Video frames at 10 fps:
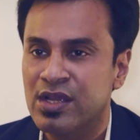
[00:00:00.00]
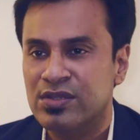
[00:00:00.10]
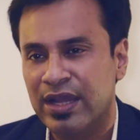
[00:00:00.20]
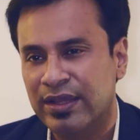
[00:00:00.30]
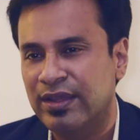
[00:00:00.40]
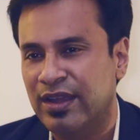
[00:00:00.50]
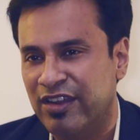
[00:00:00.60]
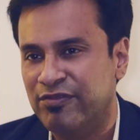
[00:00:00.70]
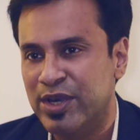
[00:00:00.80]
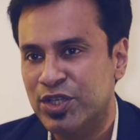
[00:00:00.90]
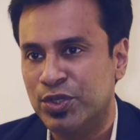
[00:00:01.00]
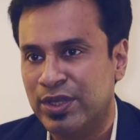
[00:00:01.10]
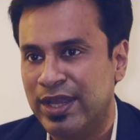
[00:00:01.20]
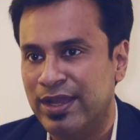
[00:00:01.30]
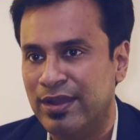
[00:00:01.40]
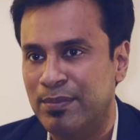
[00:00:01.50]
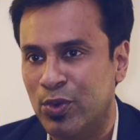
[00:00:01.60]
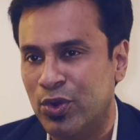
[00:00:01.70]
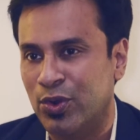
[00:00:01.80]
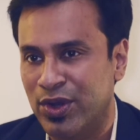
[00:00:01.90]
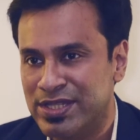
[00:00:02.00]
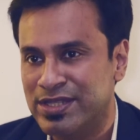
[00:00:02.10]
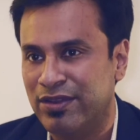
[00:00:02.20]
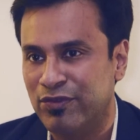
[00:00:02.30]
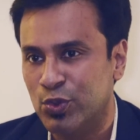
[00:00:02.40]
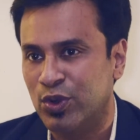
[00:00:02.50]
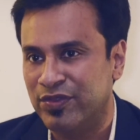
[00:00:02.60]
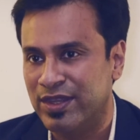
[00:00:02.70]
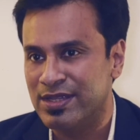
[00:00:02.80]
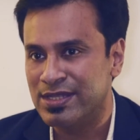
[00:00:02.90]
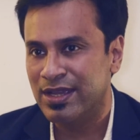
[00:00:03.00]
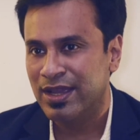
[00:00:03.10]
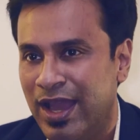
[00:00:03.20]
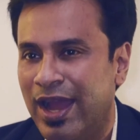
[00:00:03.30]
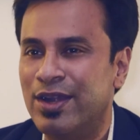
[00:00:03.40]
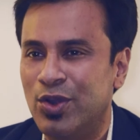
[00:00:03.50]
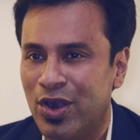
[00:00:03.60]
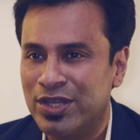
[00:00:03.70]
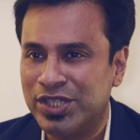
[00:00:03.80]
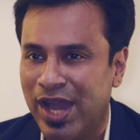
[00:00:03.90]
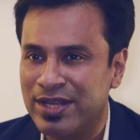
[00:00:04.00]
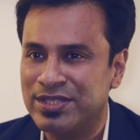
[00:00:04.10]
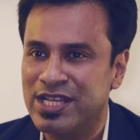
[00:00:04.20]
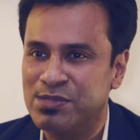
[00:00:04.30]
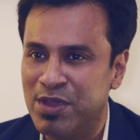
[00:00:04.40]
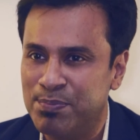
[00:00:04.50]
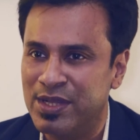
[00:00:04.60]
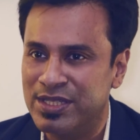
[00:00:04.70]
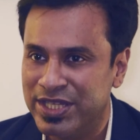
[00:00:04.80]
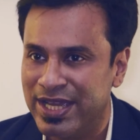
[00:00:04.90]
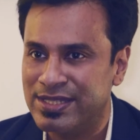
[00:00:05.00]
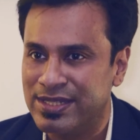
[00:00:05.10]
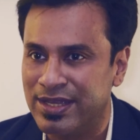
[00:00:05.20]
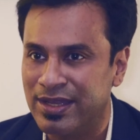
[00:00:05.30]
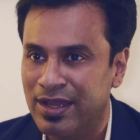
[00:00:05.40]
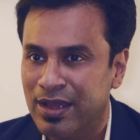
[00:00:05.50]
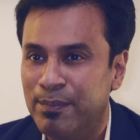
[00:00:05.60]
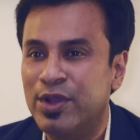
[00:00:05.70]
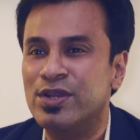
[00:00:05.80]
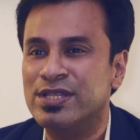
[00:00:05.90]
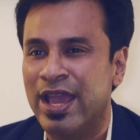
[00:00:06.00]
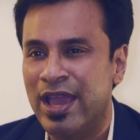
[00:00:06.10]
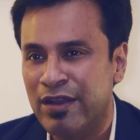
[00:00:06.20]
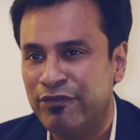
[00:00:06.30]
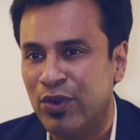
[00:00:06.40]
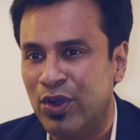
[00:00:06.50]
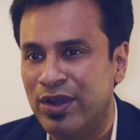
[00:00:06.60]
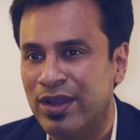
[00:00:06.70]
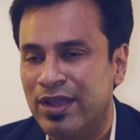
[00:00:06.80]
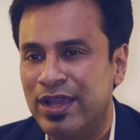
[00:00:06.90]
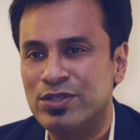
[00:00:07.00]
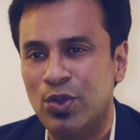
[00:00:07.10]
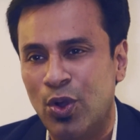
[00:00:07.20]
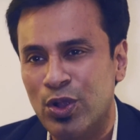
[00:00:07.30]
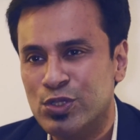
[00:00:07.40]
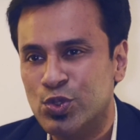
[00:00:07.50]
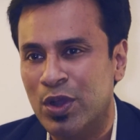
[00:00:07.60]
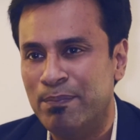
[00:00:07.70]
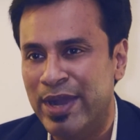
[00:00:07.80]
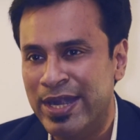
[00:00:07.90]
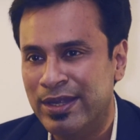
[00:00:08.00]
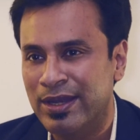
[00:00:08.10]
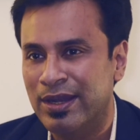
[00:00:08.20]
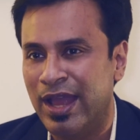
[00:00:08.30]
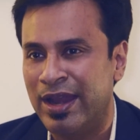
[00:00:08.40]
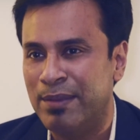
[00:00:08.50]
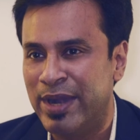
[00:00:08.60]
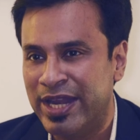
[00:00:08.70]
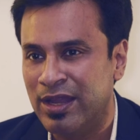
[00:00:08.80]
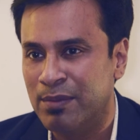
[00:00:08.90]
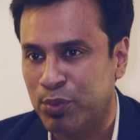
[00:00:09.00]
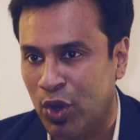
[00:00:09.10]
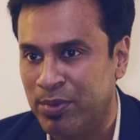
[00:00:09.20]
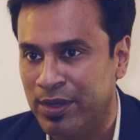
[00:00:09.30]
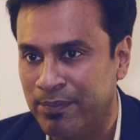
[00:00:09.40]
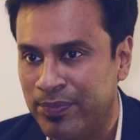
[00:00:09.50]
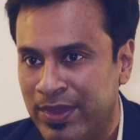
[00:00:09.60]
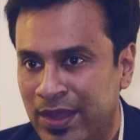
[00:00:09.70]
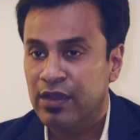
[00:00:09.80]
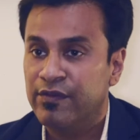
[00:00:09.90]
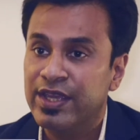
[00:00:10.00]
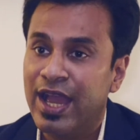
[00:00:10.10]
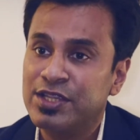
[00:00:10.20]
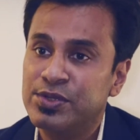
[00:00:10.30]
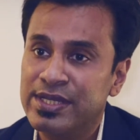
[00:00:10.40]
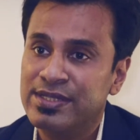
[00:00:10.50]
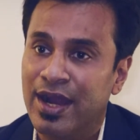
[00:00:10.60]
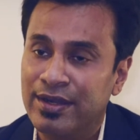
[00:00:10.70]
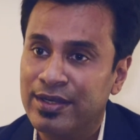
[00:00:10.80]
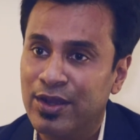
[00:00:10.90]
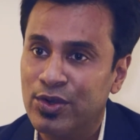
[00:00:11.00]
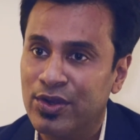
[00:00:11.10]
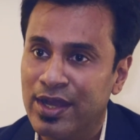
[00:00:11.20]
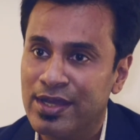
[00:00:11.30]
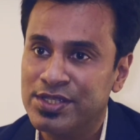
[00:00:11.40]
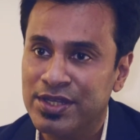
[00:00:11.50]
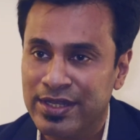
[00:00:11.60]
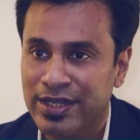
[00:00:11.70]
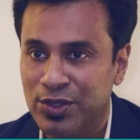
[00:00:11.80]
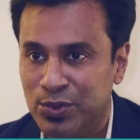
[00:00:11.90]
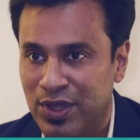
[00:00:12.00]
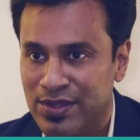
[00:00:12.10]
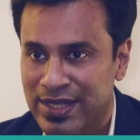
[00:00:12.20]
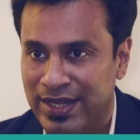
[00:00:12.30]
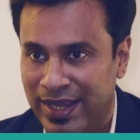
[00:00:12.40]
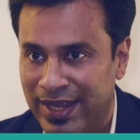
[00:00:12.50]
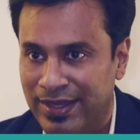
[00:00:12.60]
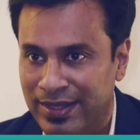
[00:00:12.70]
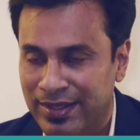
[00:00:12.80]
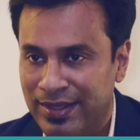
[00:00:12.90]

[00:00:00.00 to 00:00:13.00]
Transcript: So I think the government should take a more holistic view of this and not charge these people GST because hair fall is also a mental and a medical problem. We actually started out on our journey in 2008.